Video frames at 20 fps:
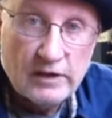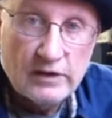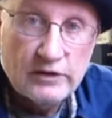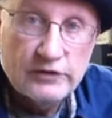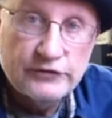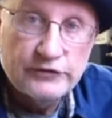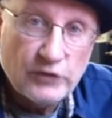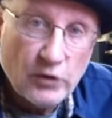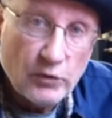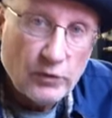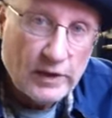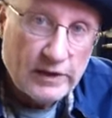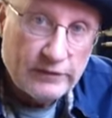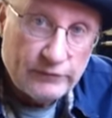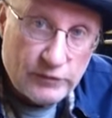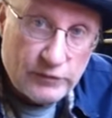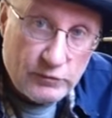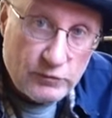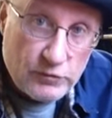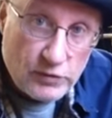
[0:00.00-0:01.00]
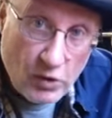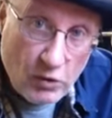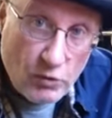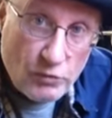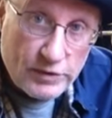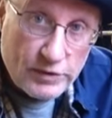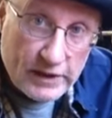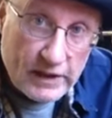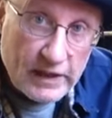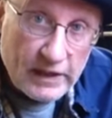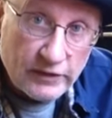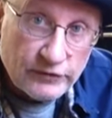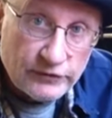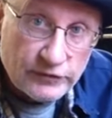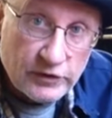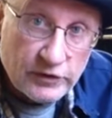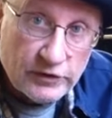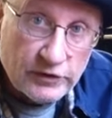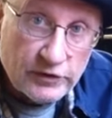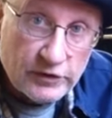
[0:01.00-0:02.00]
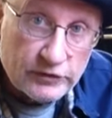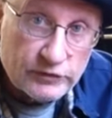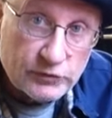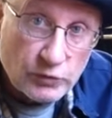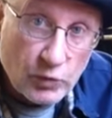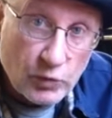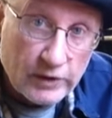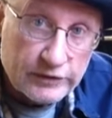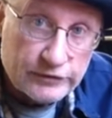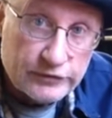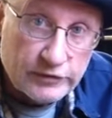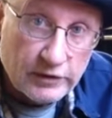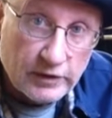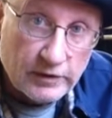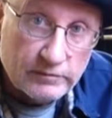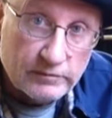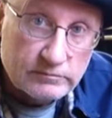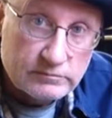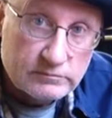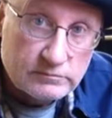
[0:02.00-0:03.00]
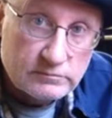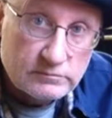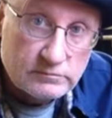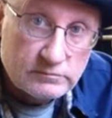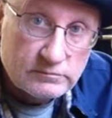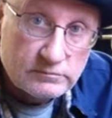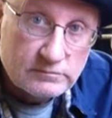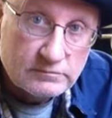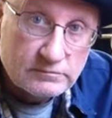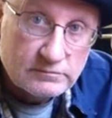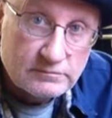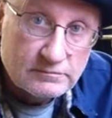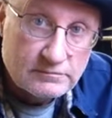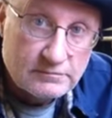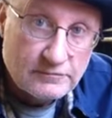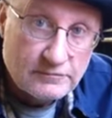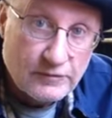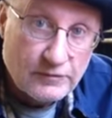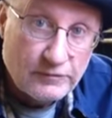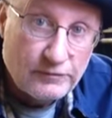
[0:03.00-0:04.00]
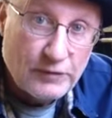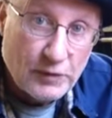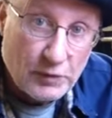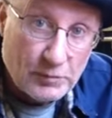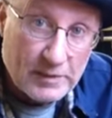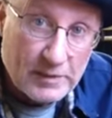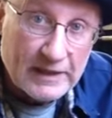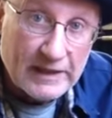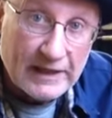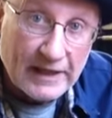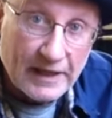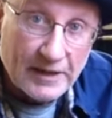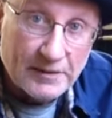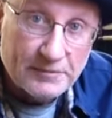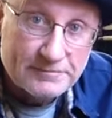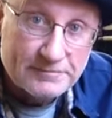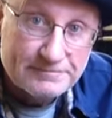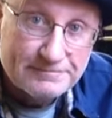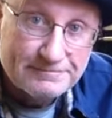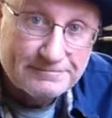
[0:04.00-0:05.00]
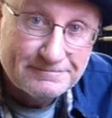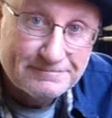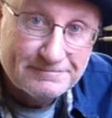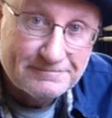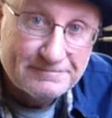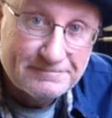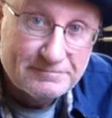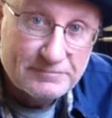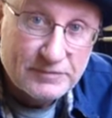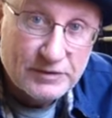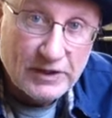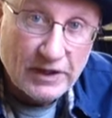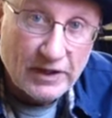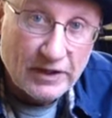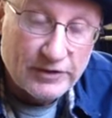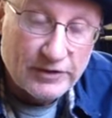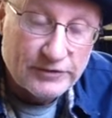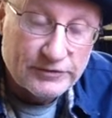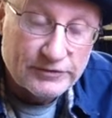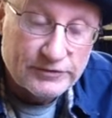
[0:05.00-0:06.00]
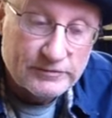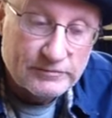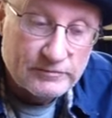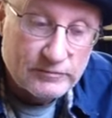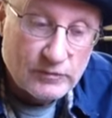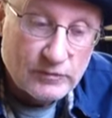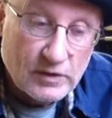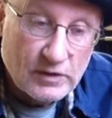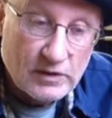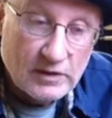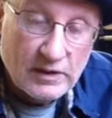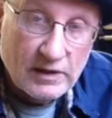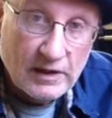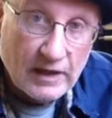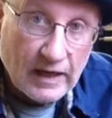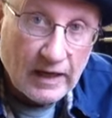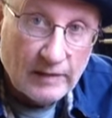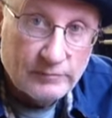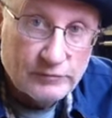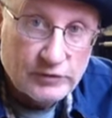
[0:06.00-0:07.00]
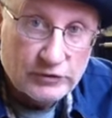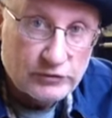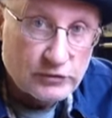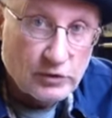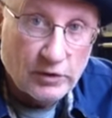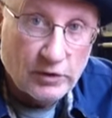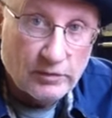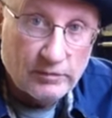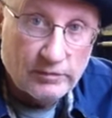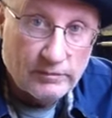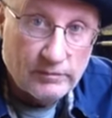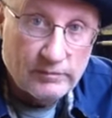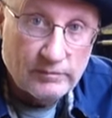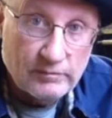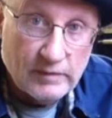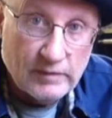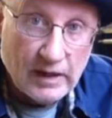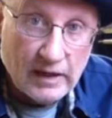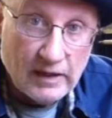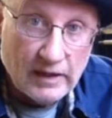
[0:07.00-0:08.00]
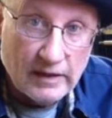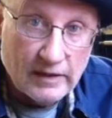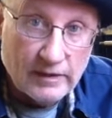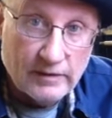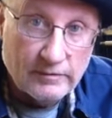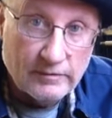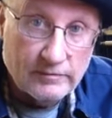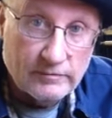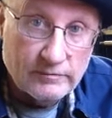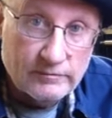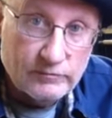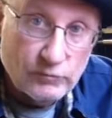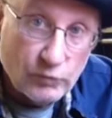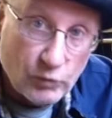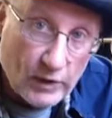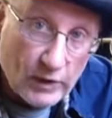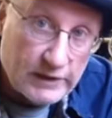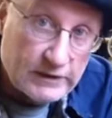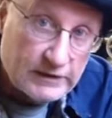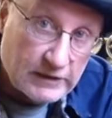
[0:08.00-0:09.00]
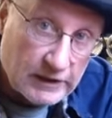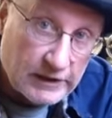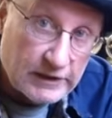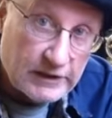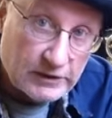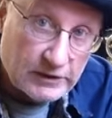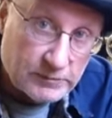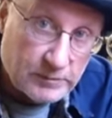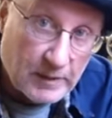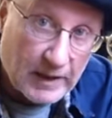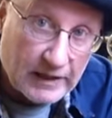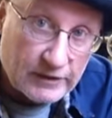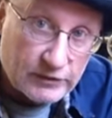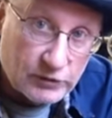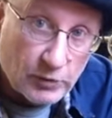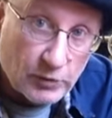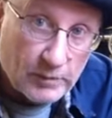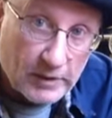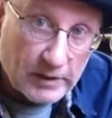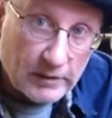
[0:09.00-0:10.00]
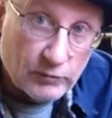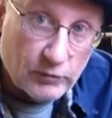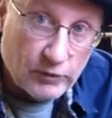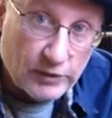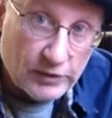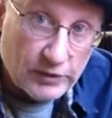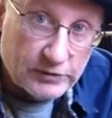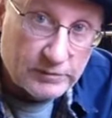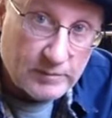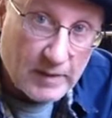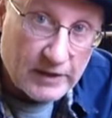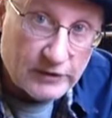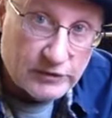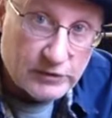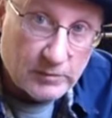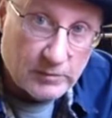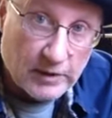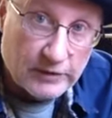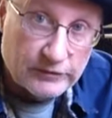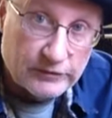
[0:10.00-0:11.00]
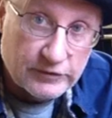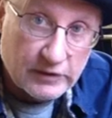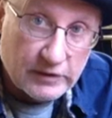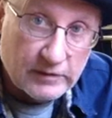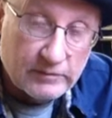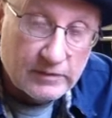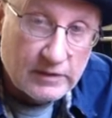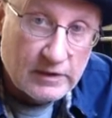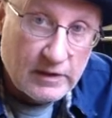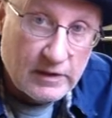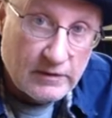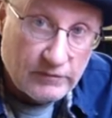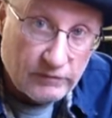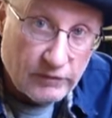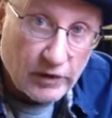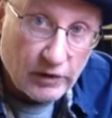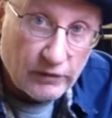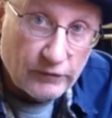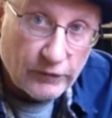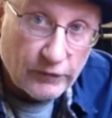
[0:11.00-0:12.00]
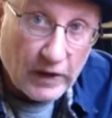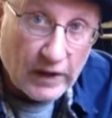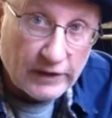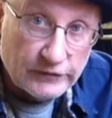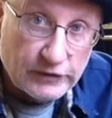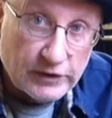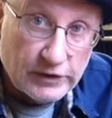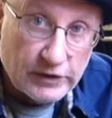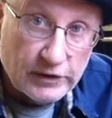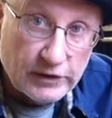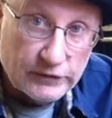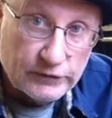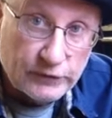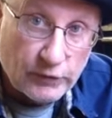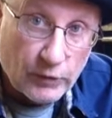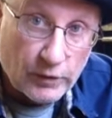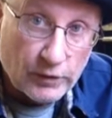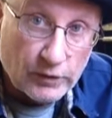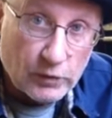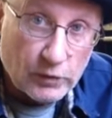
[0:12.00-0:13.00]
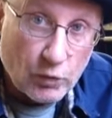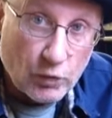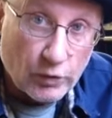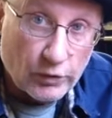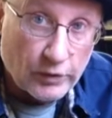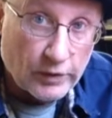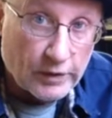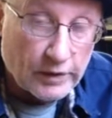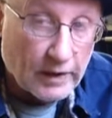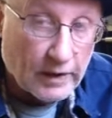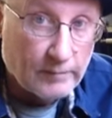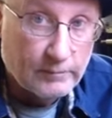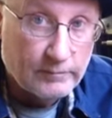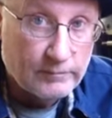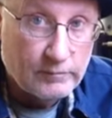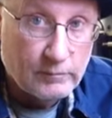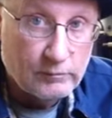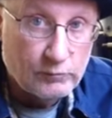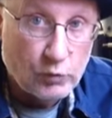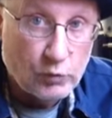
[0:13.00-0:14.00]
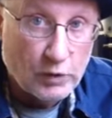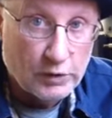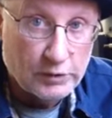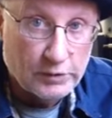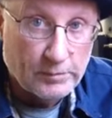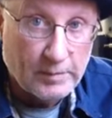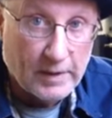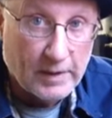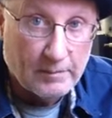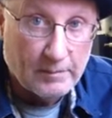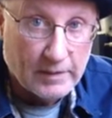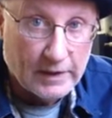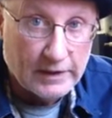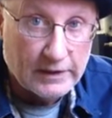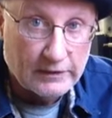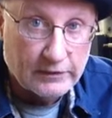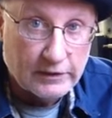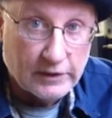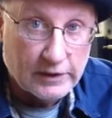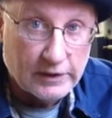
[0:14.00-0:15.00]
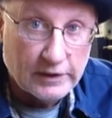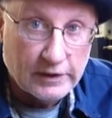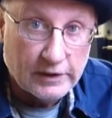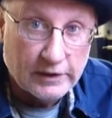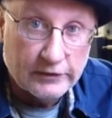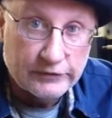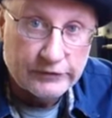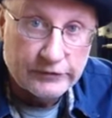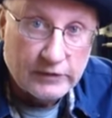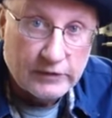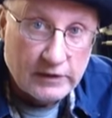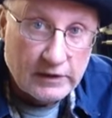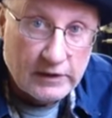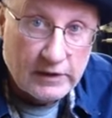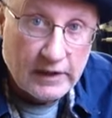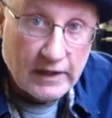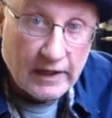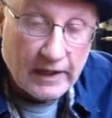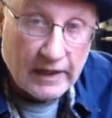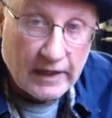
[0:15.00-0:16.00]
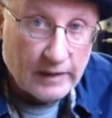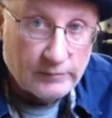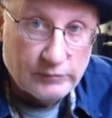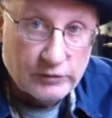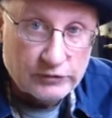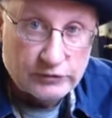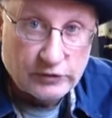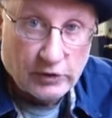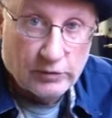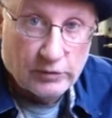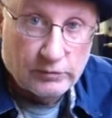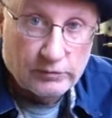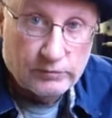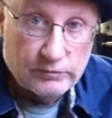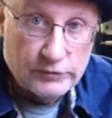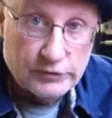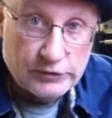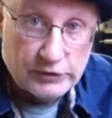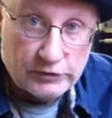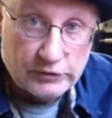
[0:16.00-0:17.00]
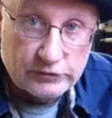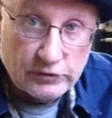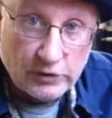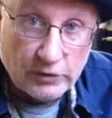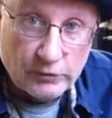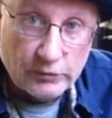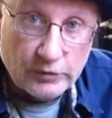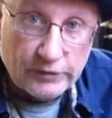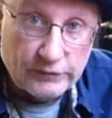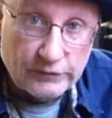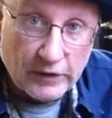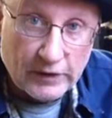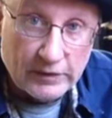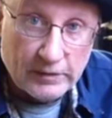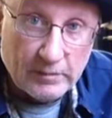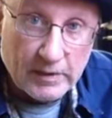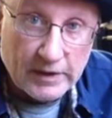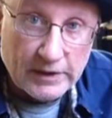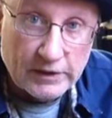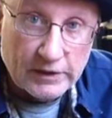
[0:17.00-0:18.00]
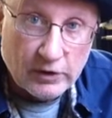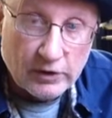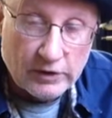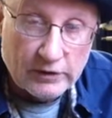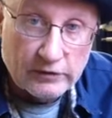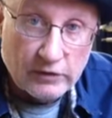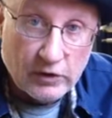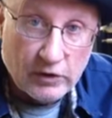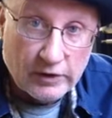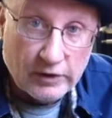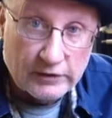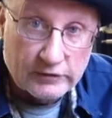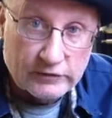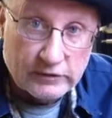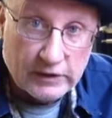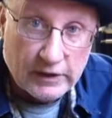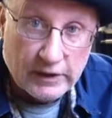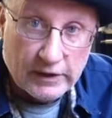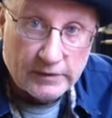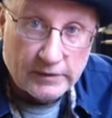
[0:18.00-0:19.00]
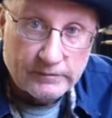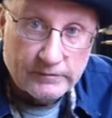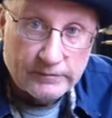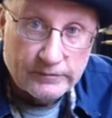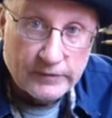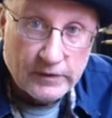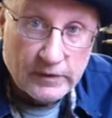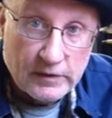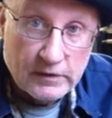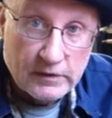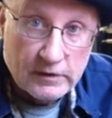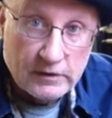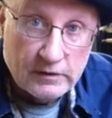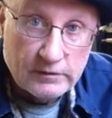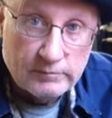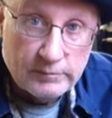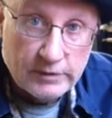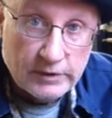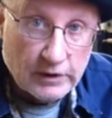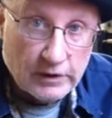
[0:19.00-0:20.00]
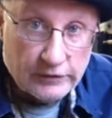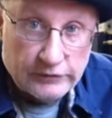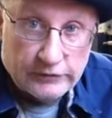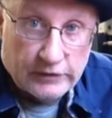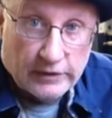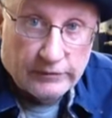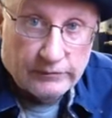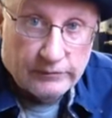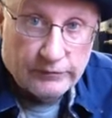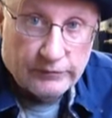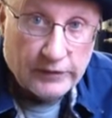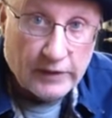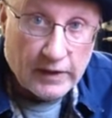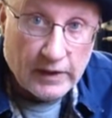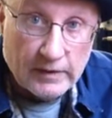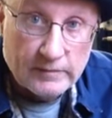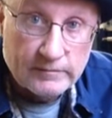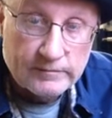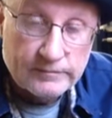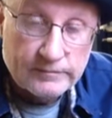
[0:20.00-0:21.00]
So if you know the answer to this question, fill me in. Because I'm just going to wait till he gets back to me with his measurements and verifies it is 4 1/4, and I'm willing to bet money that it is. And I'm just going to refund the money on his lid because it doesn't fit.